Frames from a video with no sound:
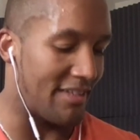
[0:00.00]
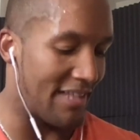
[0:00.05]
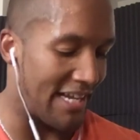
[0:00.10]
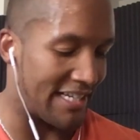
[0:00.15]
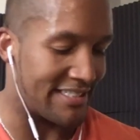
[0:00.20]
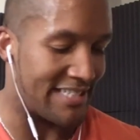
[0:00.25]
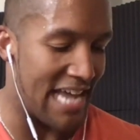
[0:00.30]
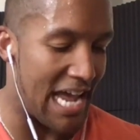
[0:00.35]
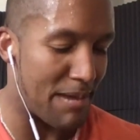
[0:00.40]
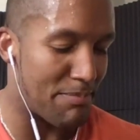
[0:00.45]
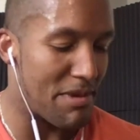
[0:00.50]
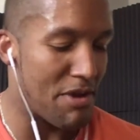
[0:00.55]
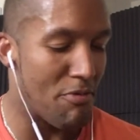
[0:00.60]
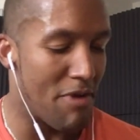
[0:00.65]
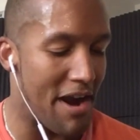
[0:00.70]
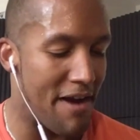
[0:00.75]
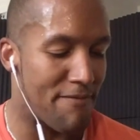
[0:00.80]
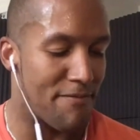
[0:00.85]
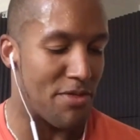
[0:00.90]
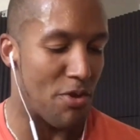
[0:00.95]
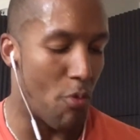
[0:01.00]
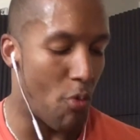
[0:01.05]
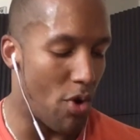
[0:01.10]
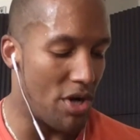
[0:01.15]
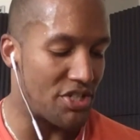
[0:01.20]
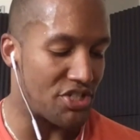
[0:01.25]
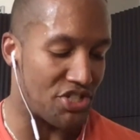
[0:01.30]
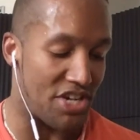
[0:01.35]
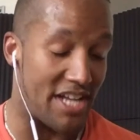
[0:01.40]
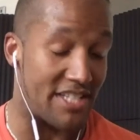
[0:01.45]
Like, take me away from the
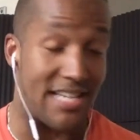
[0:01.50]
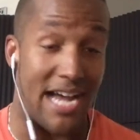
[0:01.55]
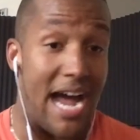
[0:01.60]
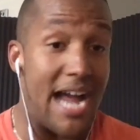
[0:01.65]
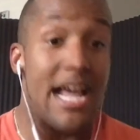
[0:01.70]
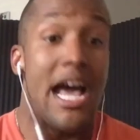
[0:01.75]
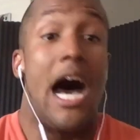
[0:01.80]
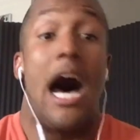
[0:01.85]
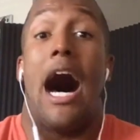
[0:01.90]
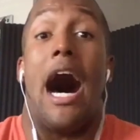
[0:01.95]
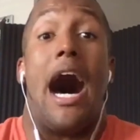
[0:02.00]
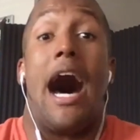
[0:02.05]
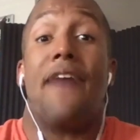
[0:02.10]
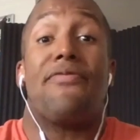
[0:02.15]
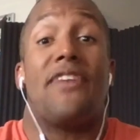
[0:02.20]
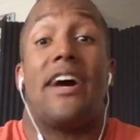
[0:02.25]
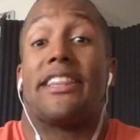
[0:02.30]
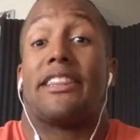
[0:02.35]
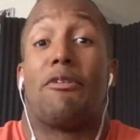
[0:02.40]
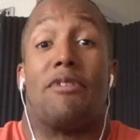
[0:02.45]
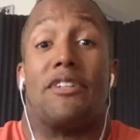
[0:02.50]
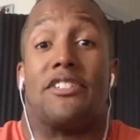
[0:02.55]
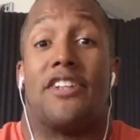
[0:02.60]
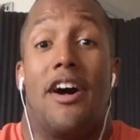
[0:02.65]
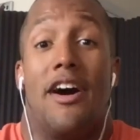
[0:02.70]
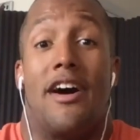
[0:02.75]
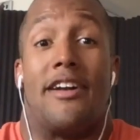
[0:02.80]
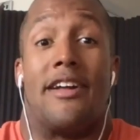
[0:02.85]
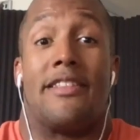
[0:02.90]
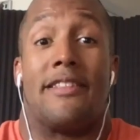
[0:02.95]
one chance. I thought they were
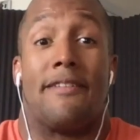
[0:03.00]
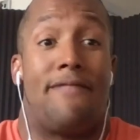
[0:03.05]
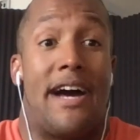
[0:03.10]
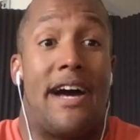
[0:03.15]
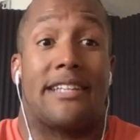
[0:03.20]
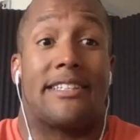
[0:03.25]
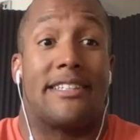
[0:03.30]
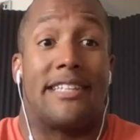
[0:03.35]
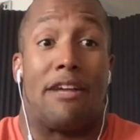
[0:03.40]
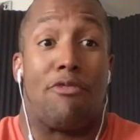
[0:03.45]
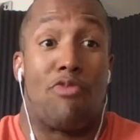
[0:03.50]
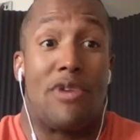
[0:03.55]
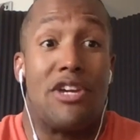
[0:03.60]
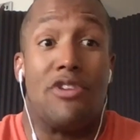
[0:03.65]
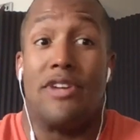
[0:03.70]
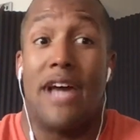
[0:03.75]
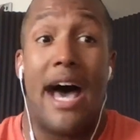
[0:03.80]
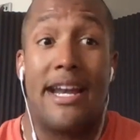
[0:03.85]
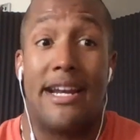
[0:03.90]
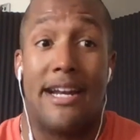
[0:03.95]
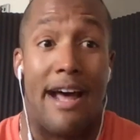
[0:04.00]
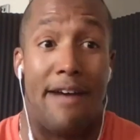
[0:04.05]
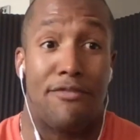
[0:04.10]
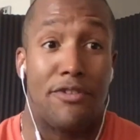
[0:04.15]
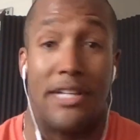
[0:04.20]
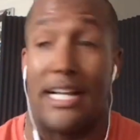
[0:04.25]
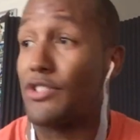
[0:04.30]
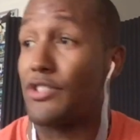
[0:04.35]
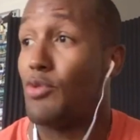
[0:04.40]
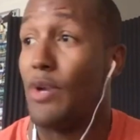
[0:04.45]
done. And the fact that they reunited after
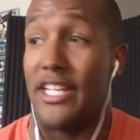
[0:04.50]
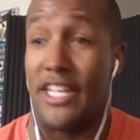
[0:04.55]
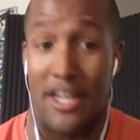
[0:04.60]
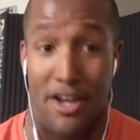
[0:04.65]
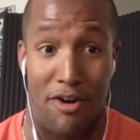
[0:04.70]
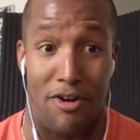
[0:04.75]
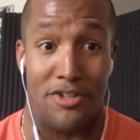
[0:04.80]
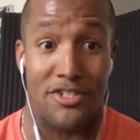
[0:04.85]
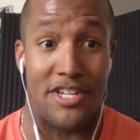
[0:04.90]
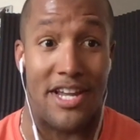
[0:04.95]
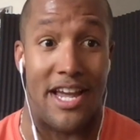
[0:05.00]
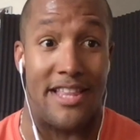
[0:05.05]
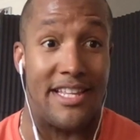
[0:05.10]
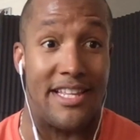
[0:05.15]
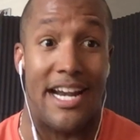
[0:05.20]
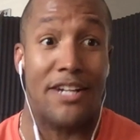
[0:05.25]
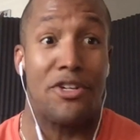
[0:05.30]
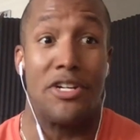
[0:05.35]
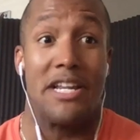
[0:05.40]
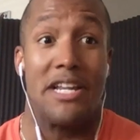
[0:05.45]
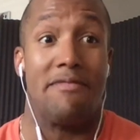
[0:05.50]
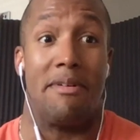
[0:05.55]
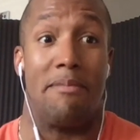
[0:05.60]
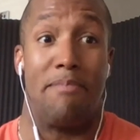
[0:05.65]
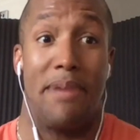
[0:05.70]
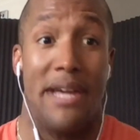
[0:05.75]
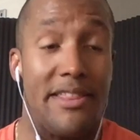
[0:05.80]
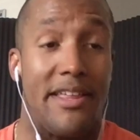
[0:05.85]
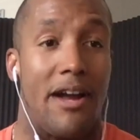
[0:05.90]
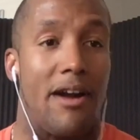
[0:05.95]
like 20 years and then I couldn't even
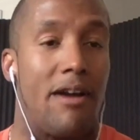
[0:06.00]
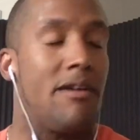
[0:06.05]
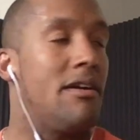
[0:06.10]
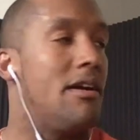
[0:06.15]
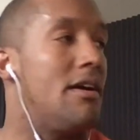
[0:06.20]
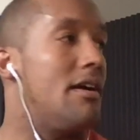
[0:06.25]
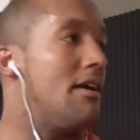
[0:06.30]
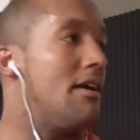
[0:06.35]
be there.